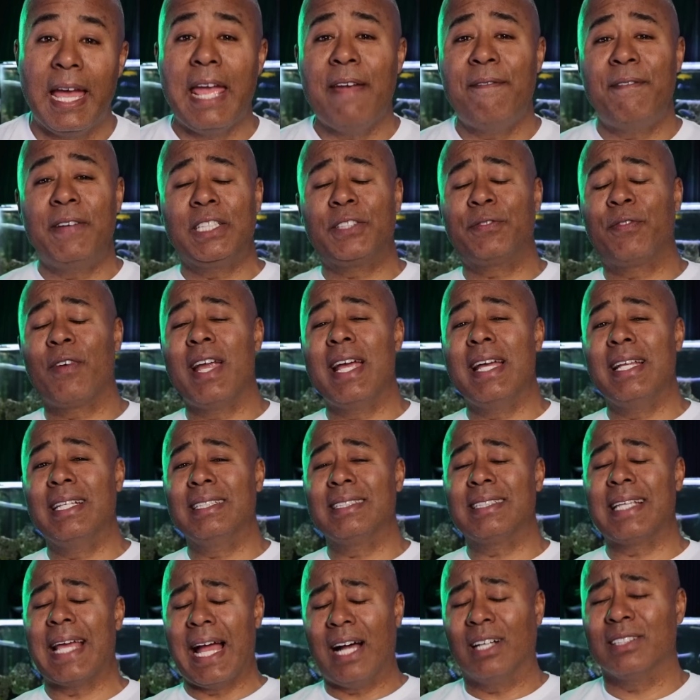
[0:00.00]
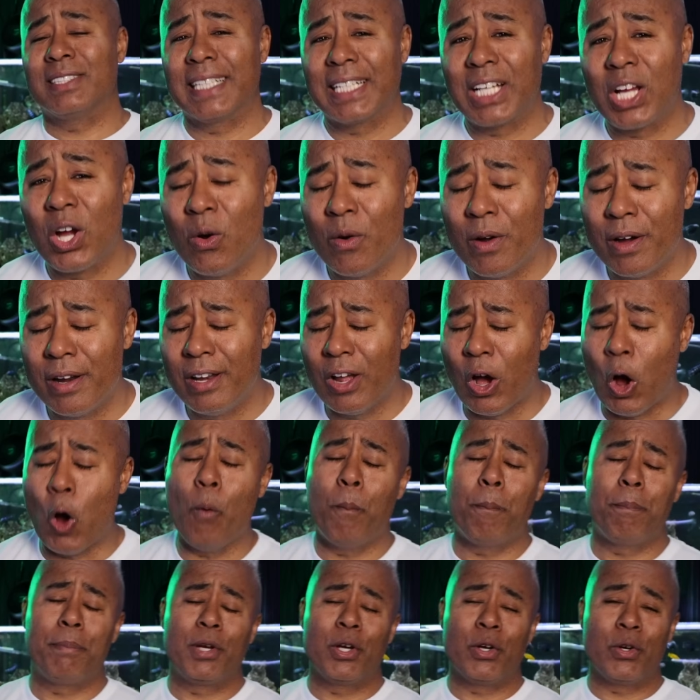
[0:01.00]
Hey fish friends, how's it going?
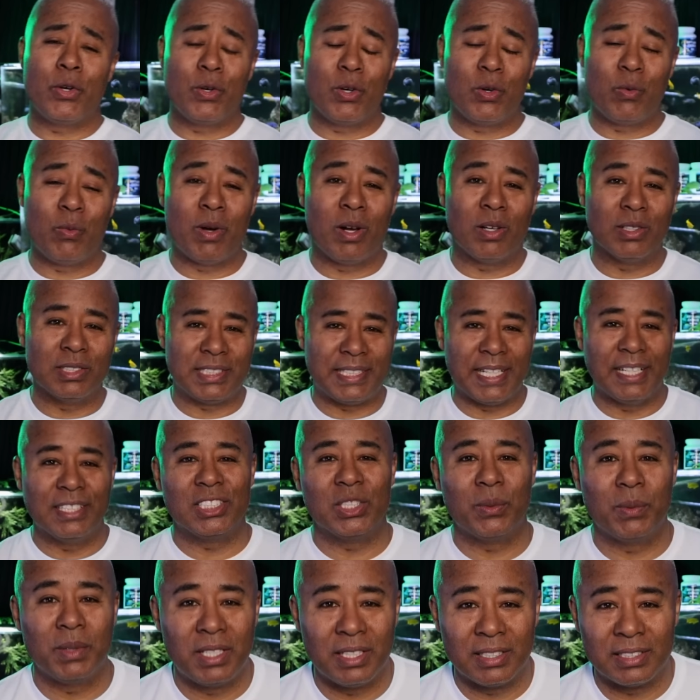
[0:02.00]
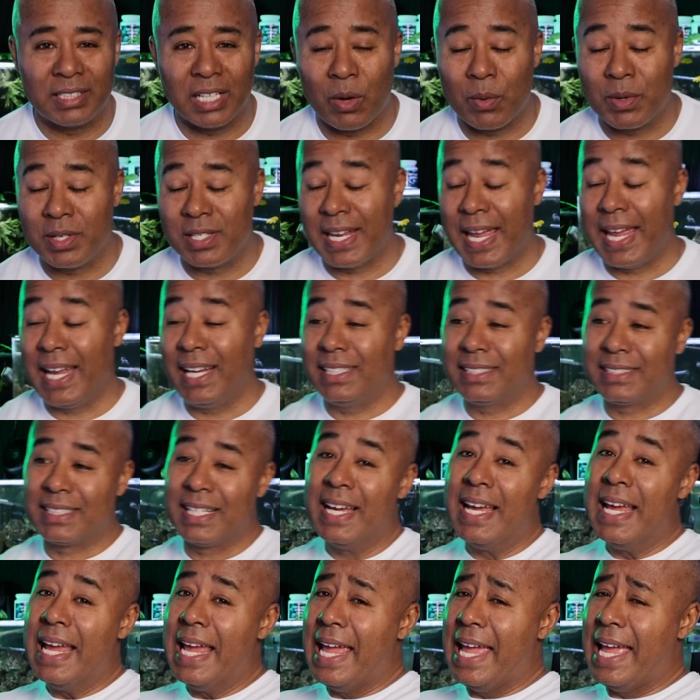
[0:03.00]
Hope you're doing well. Zendo with Tozawa Tanks.
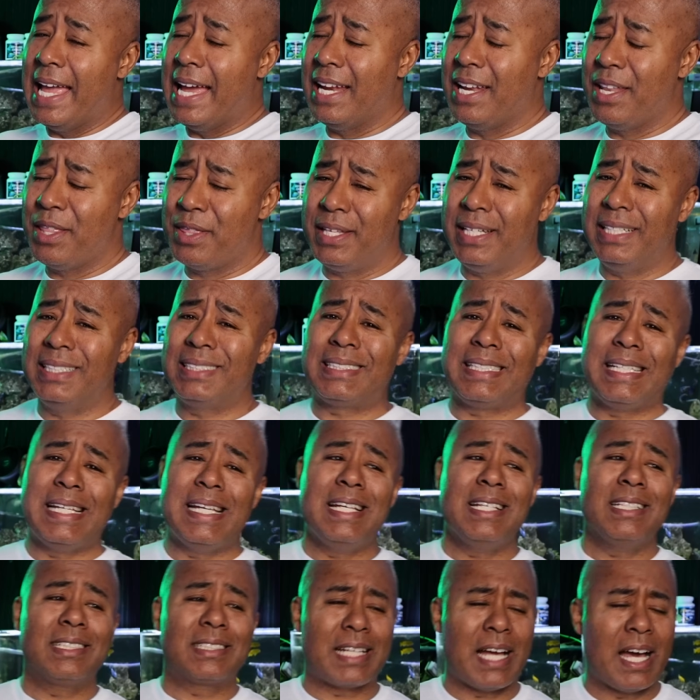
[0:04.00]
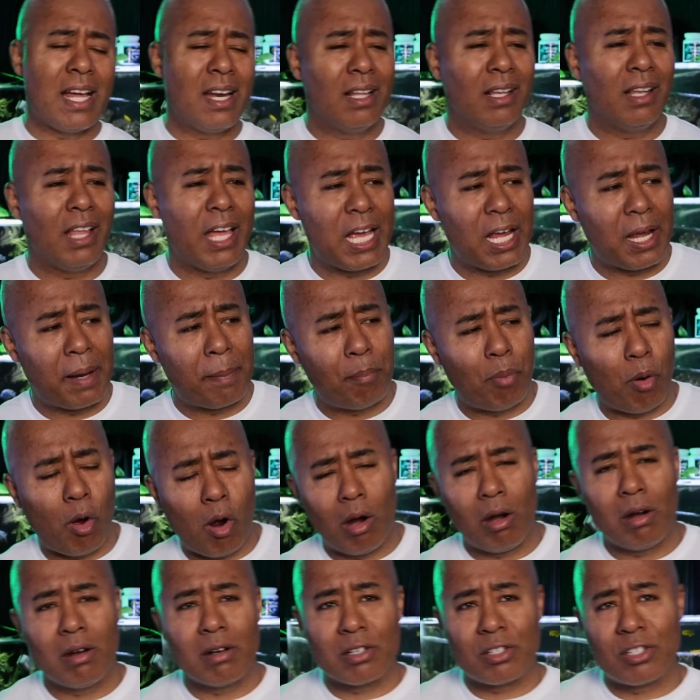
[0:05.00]
And this is kind of like
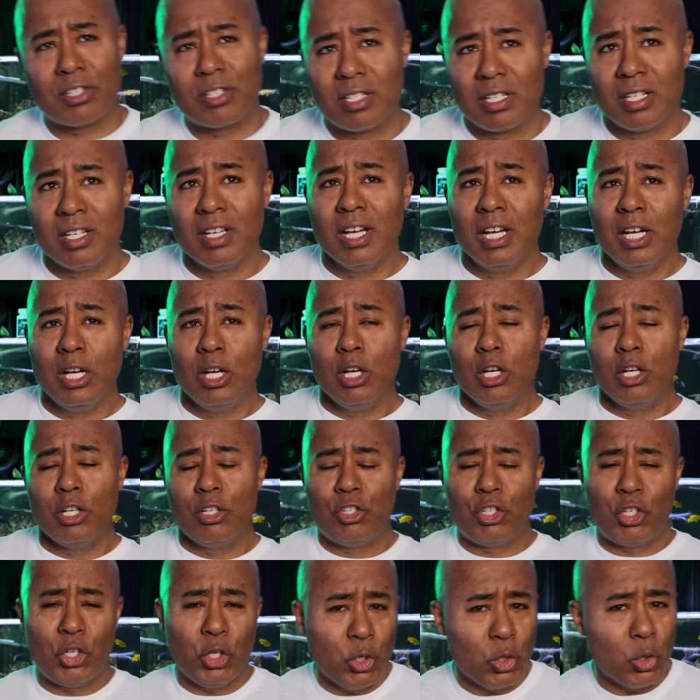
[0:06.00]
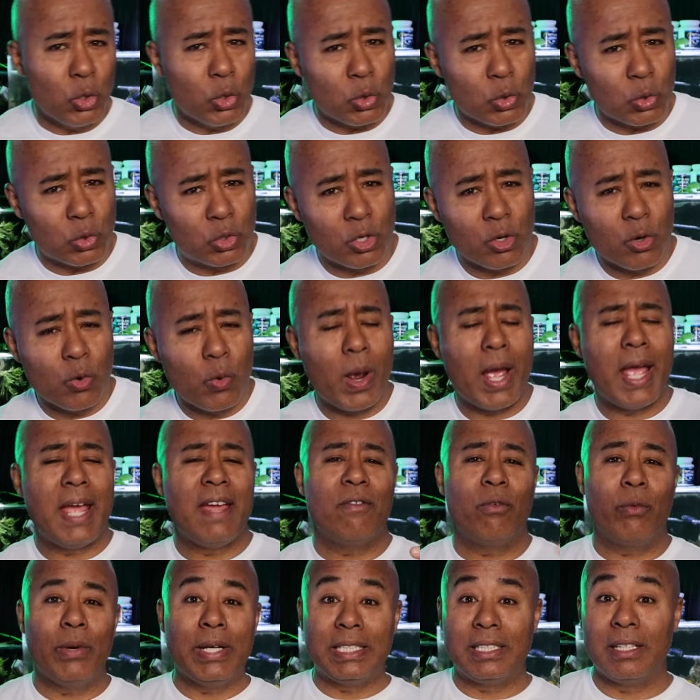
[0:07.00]
part two to a
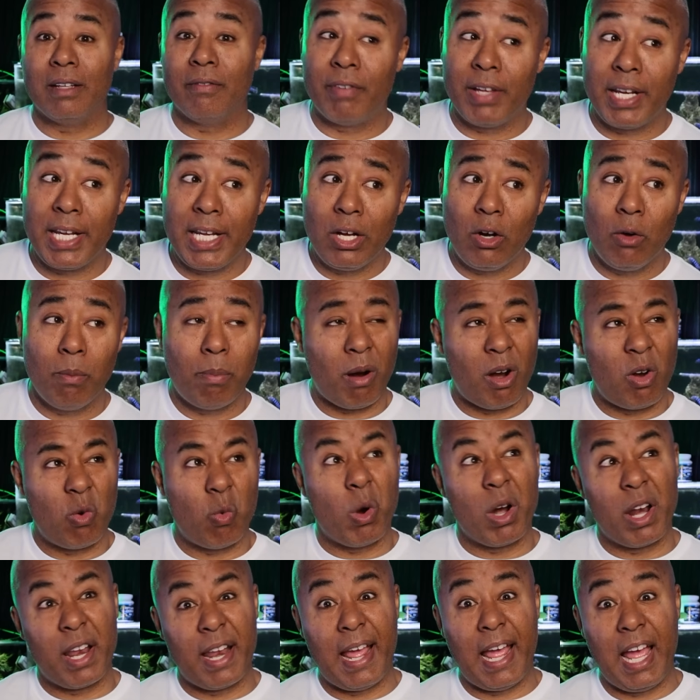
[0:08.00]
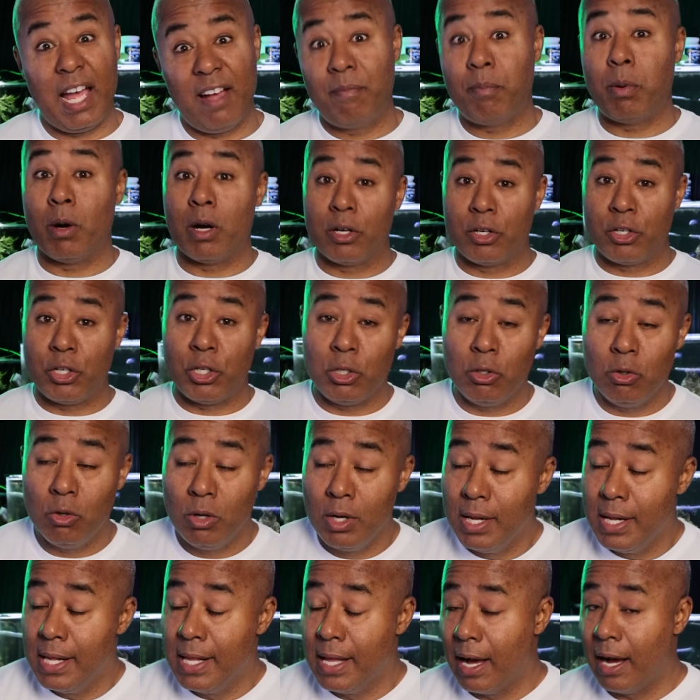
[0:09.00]
recent video, part one and a half, part two,
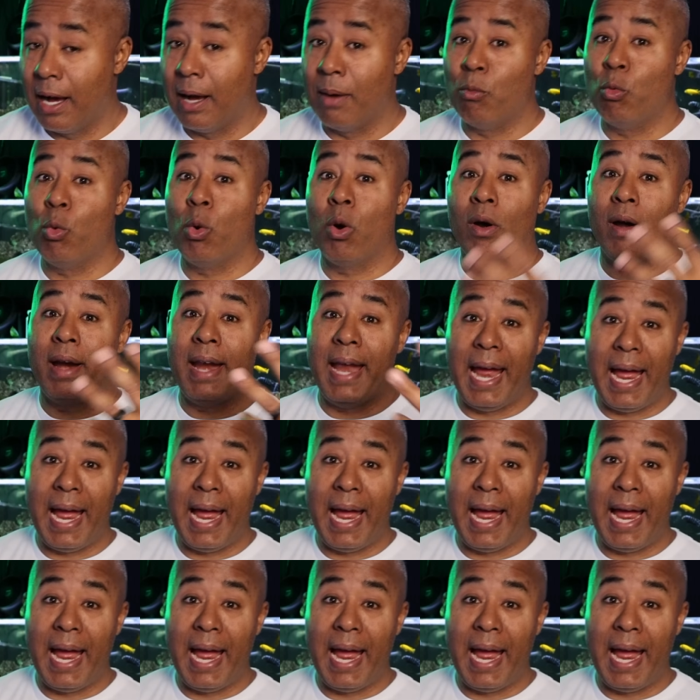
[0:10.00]
um, where I